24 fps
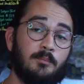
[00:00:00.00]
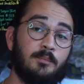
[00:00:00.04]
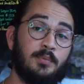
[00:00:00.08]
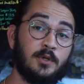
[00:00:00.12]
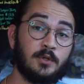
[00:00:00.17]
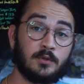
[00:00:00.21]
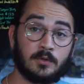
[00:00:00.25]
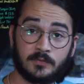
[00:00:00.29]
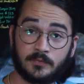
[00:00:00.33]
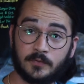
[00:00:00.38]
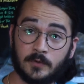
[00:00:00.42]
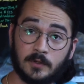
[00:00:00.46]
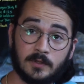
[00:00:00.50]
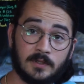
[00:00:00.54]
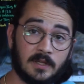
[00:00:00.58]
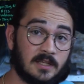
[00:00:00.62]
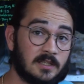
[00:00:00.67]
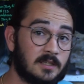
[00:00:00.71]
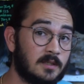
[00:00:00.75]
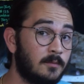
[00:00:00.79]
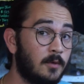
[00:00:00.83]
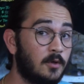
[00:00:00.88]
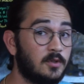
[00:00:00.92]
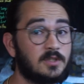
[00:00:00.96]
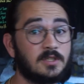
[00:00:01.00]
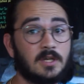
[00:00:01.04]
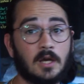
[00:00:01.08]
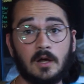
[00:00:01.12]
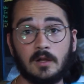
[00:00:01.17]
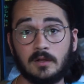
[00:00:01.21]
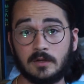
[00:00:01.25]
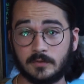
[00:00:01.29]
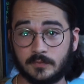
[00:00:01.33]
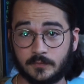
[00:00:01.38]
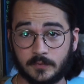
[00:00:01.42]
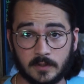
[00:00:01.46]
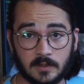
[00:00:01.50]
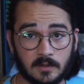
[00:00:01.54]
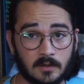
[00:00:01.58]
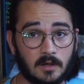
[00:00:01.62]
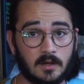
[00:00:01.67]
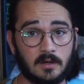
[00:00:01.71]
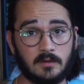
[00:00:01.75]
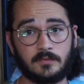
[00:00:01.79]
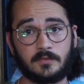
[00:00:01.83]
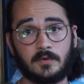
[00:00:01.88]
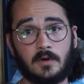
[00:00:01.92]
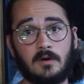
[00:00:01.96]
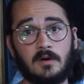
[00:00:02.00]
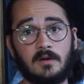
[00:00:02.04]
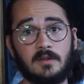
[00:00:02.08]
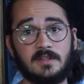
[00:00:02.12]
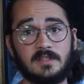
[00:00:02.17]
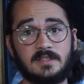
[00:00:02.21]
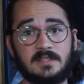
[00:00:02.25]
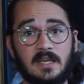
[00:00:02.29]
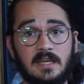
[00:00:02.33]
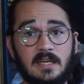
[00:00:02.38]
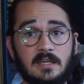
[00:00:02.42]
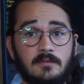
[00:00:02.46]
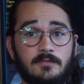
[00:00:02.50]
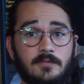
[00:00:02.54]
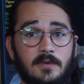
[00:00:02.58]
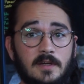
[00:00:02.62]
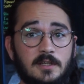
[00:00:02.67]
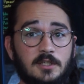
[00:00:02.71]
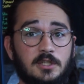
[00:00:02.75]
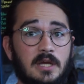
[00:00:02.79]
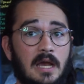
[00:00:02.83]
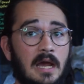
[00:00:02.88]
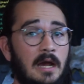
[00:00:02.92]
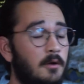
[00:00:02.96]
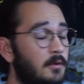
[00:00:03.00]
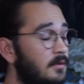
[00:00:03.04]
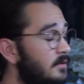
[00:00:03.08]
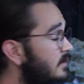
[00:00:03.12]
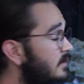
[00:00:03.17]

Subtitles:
Beautiful, not the most colorful of all the tang fish out